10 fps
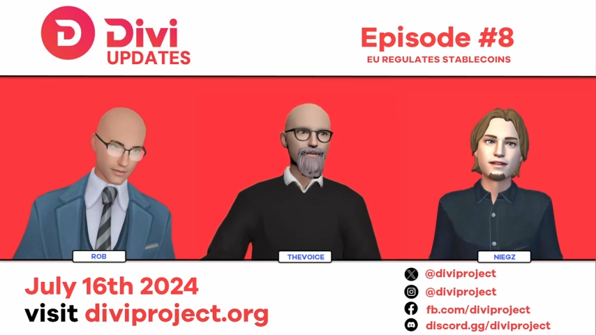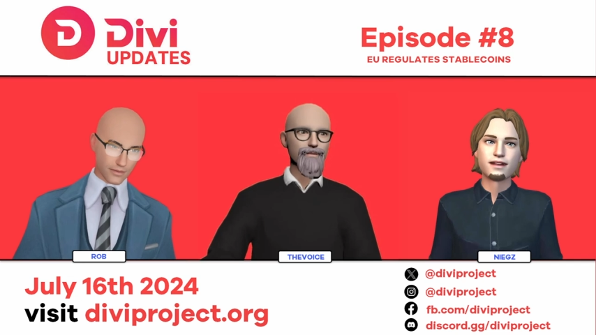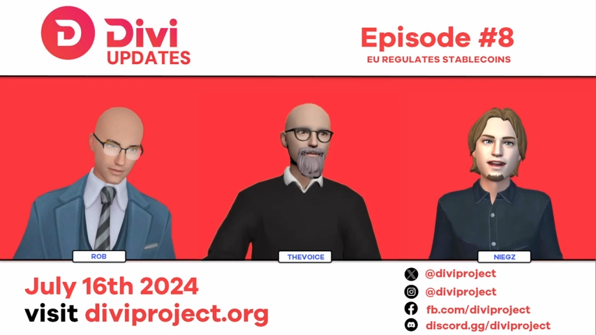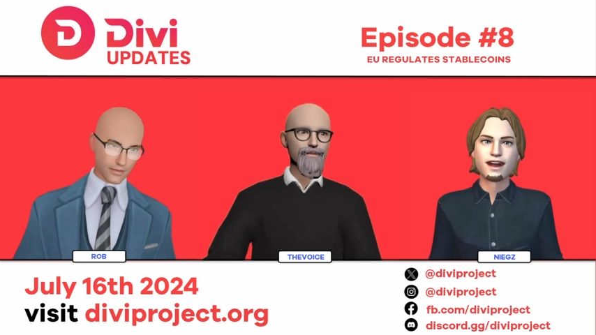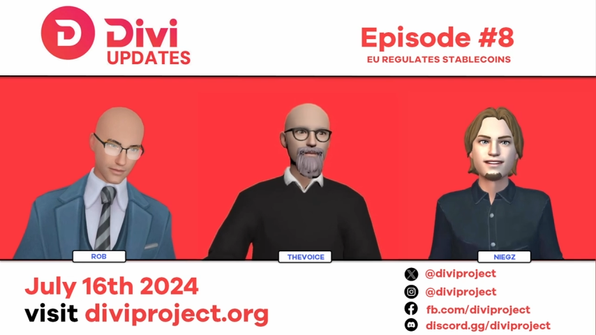Speaker 1: So
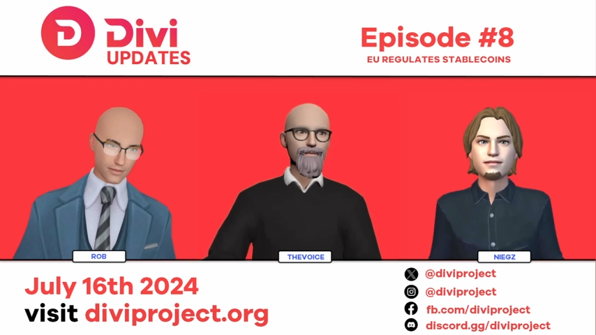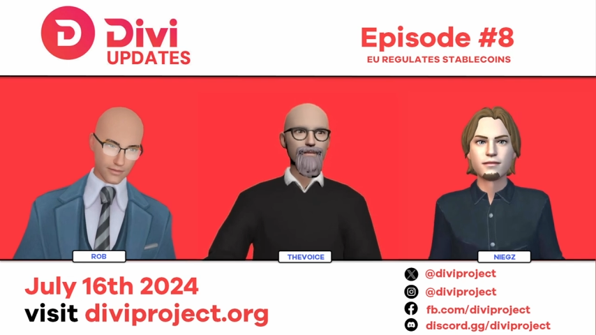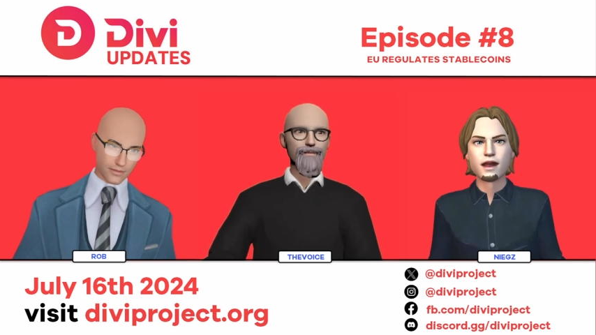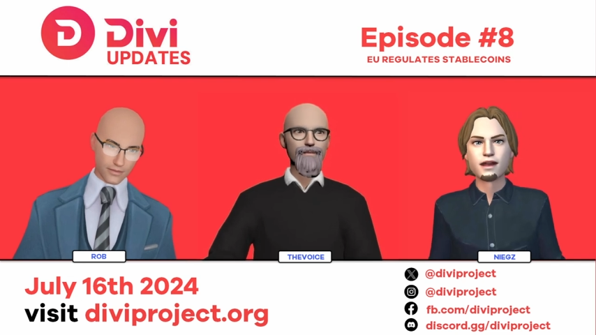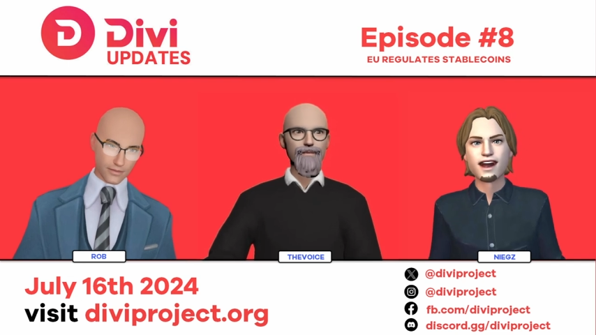last
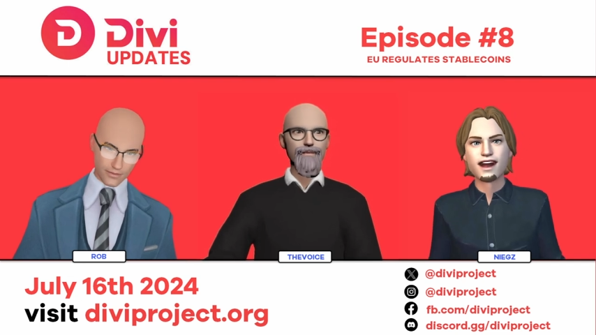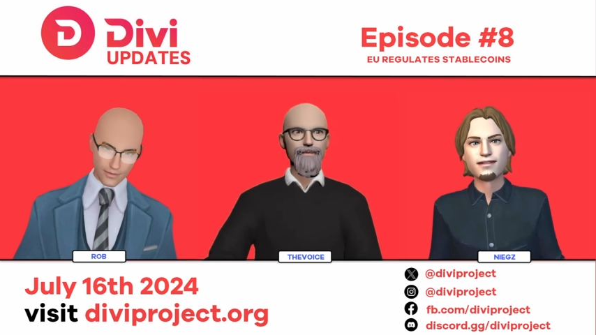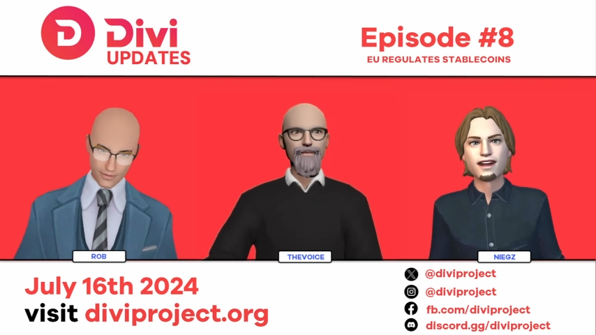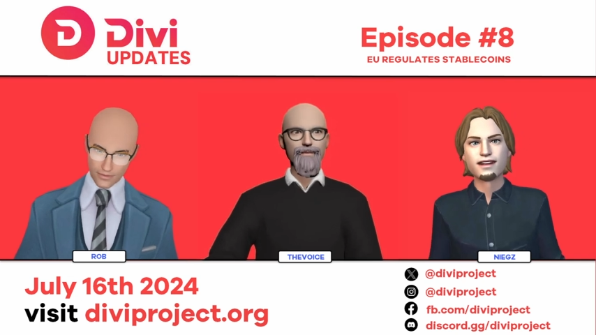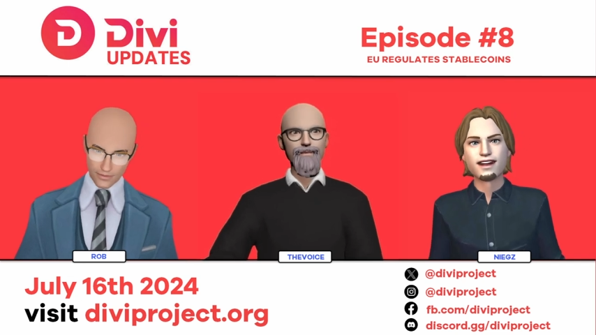week.
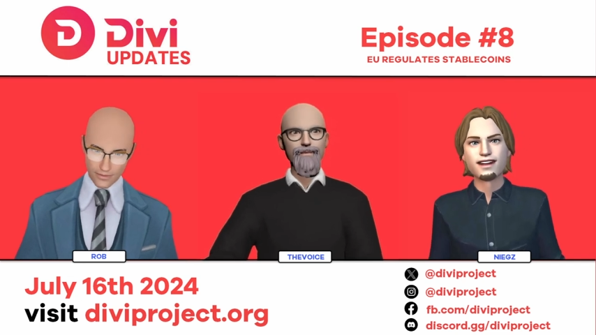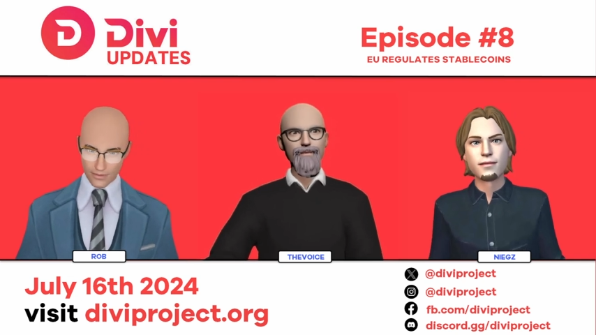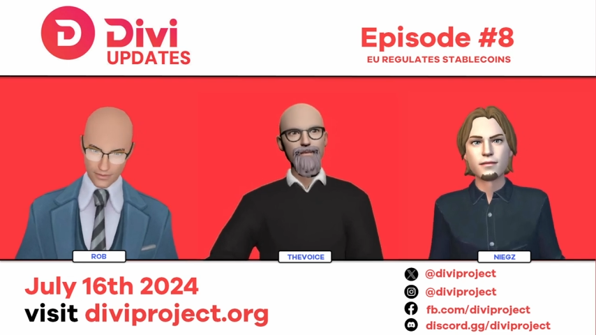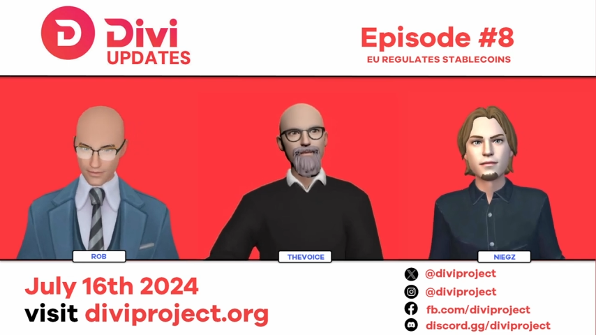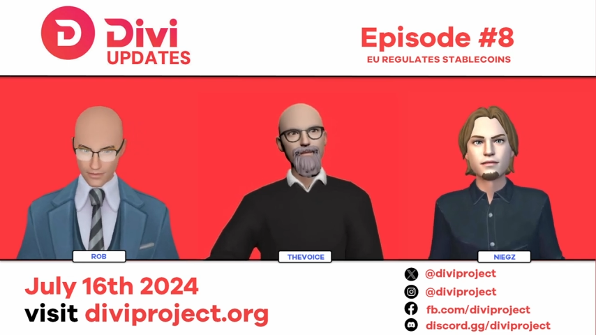And
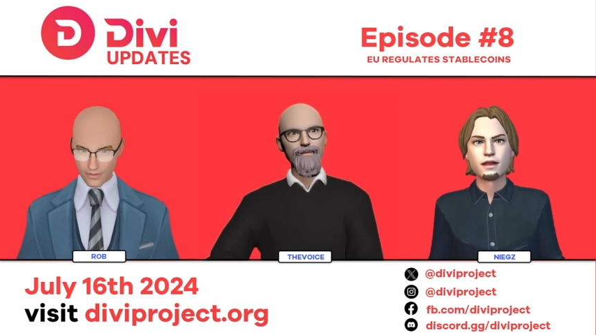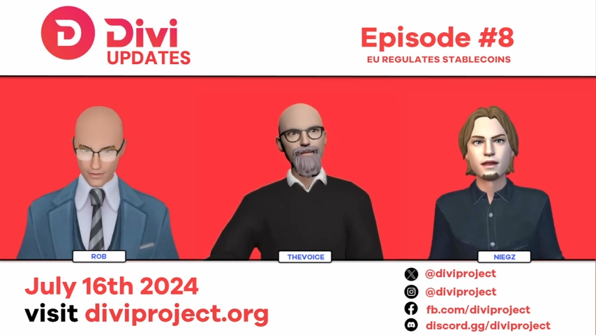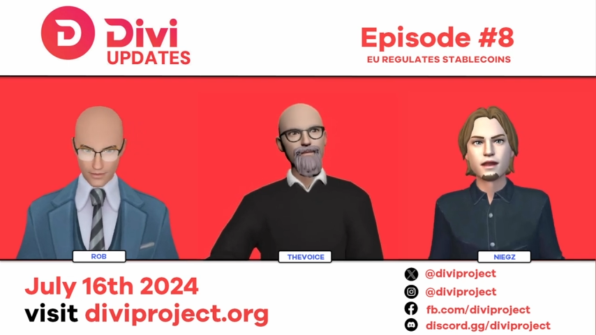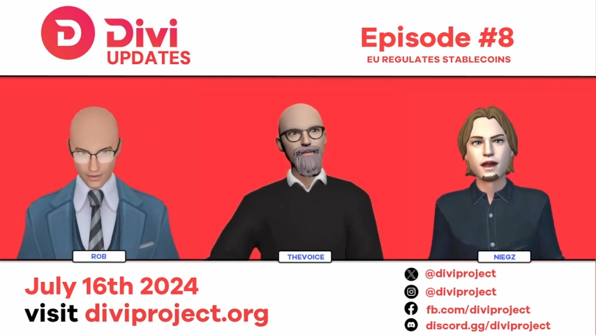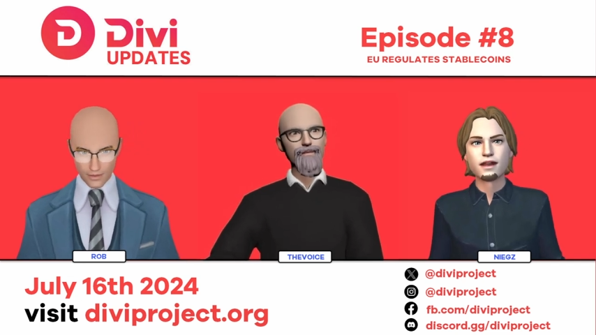
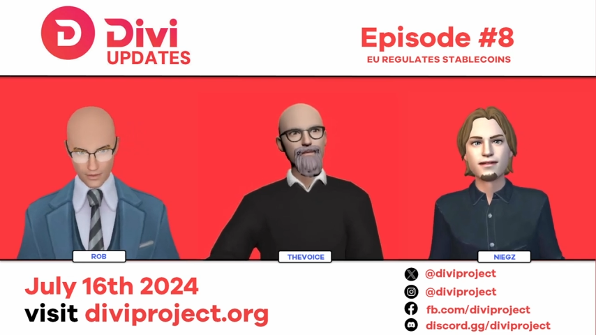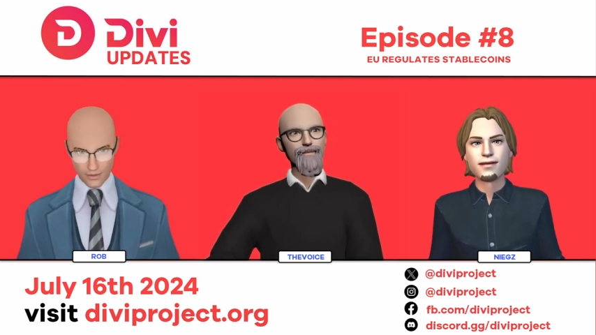basically,